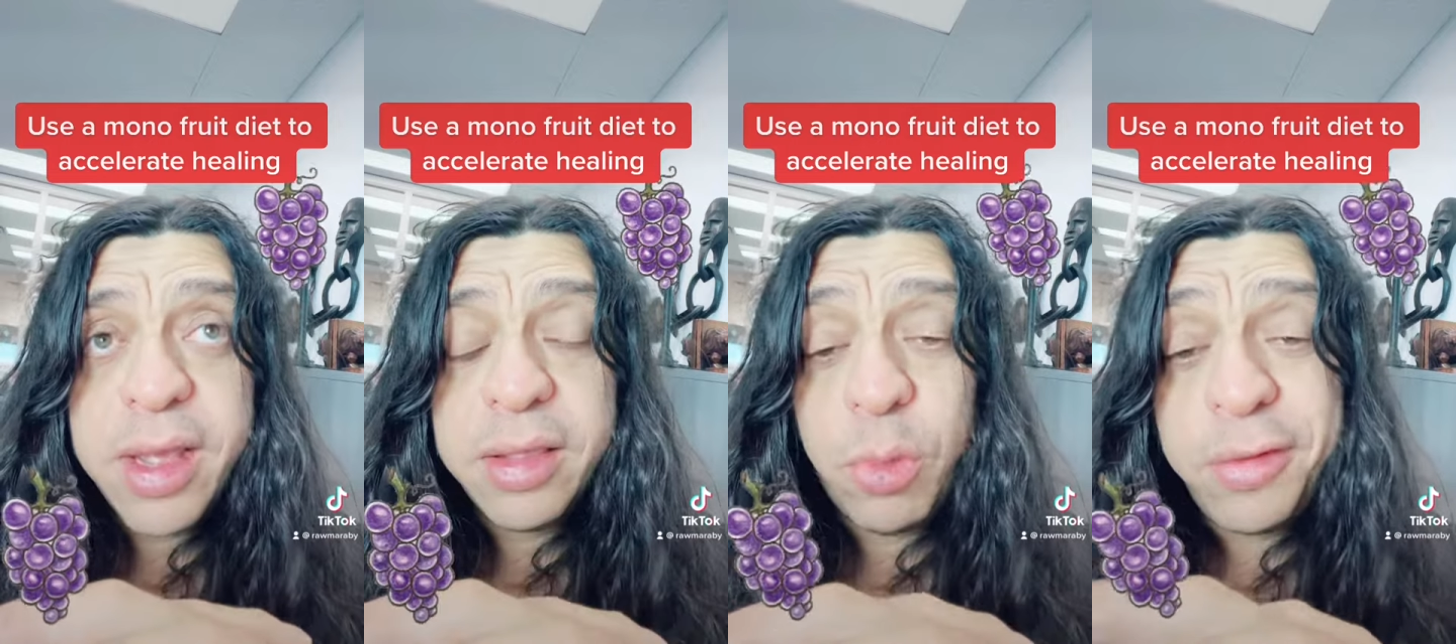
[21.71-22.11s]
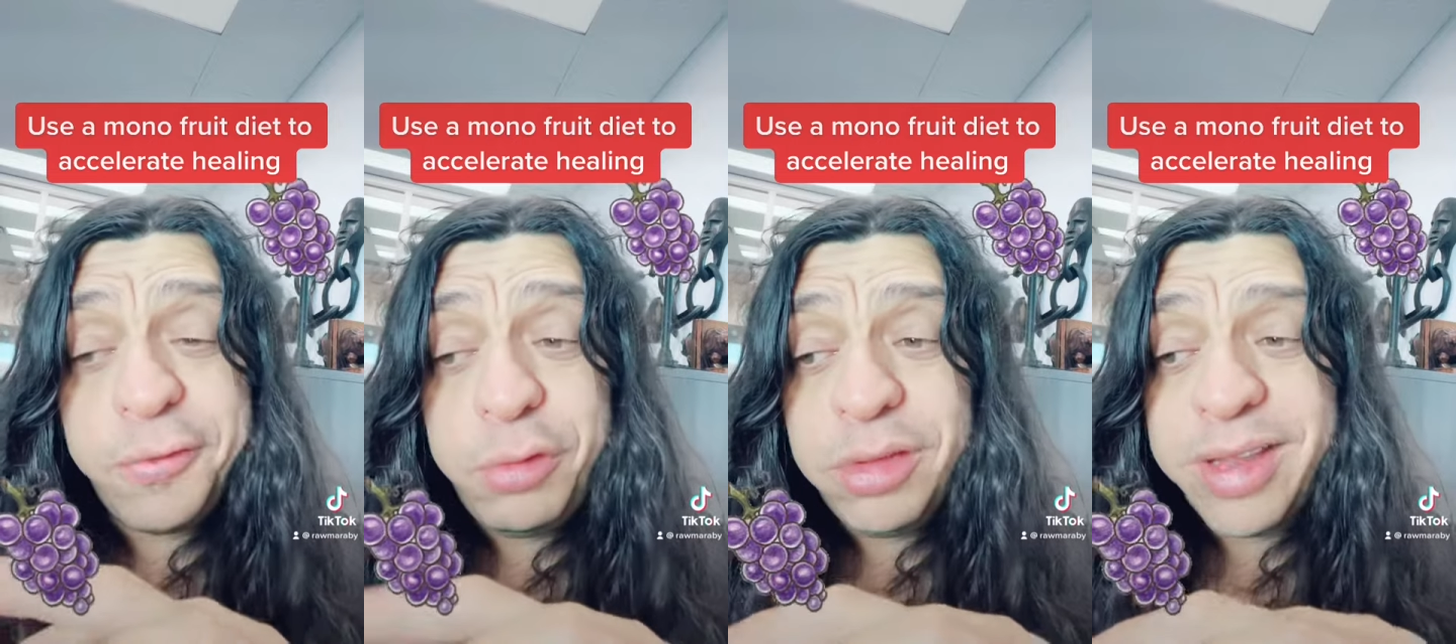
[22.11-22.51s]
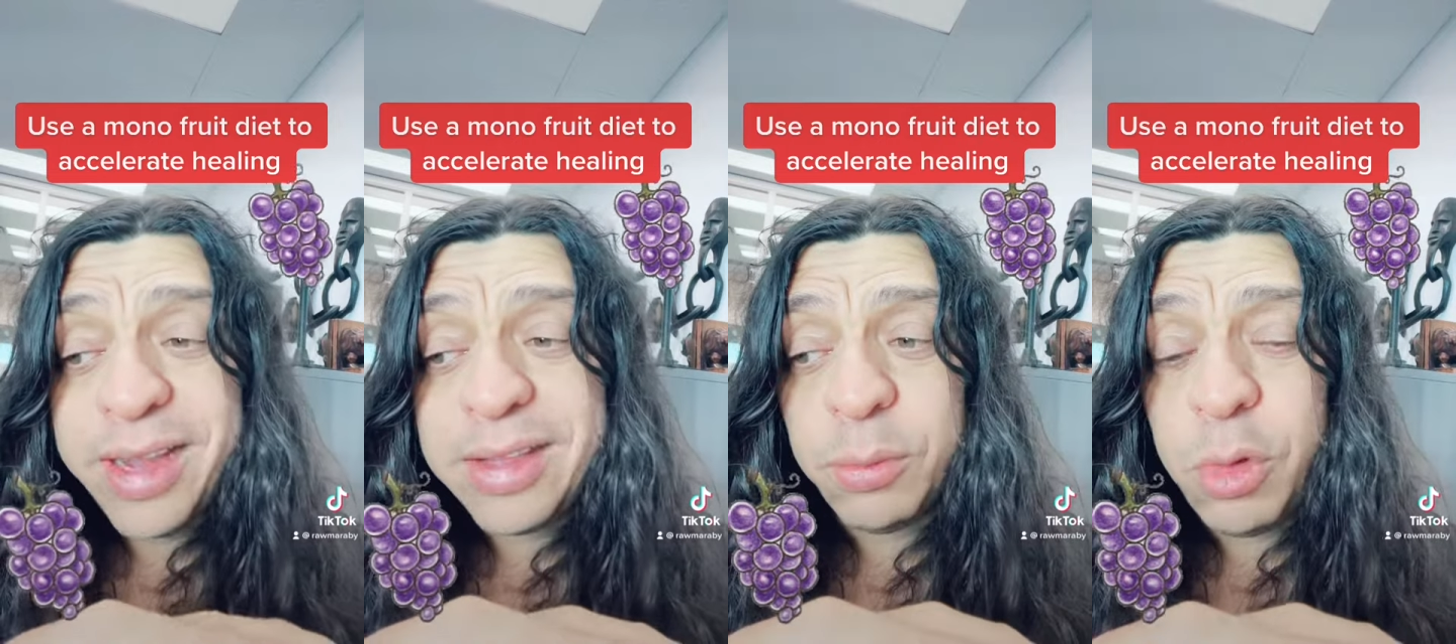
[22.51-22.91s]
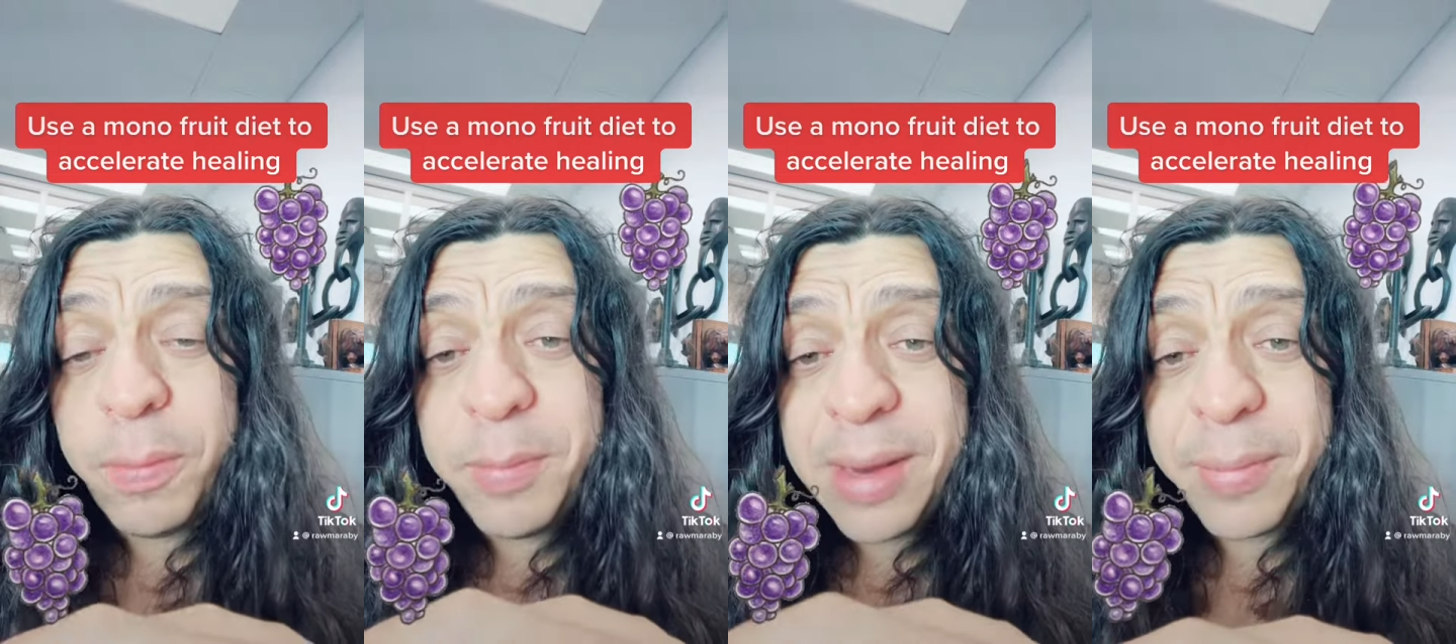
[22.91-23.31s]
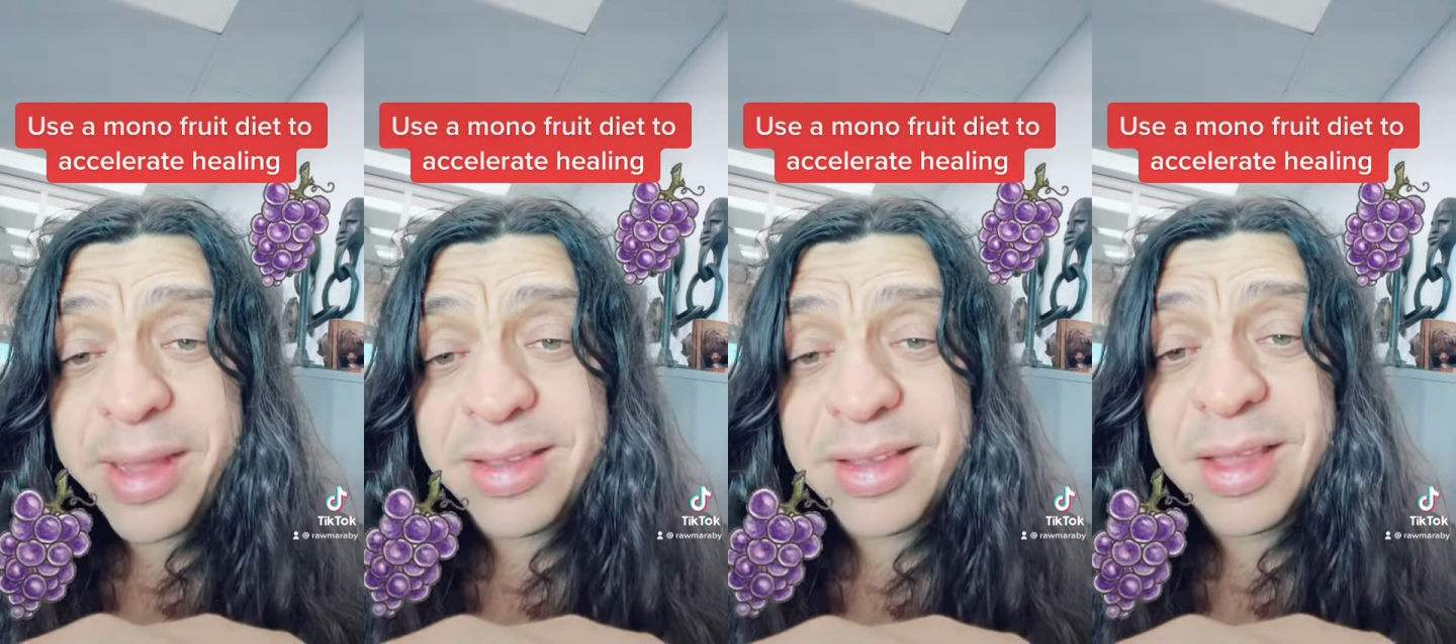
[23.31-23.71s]
The one fruit diet will
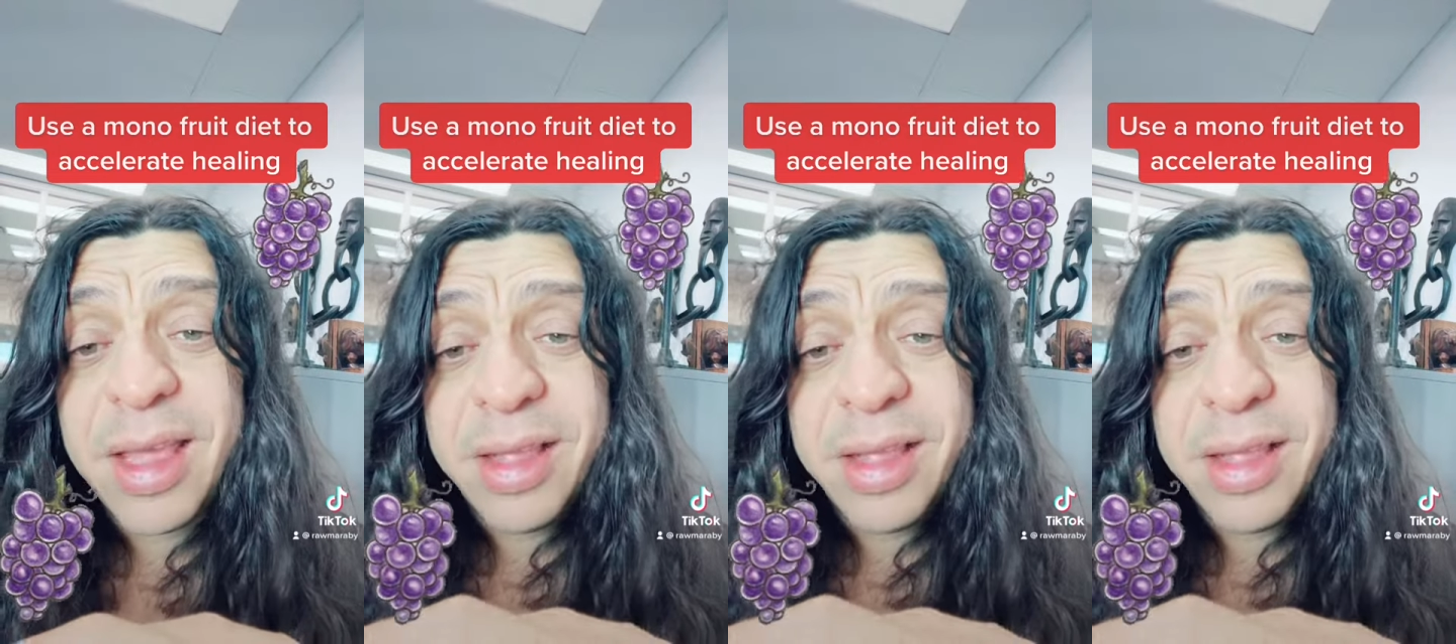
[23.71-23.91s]
minimize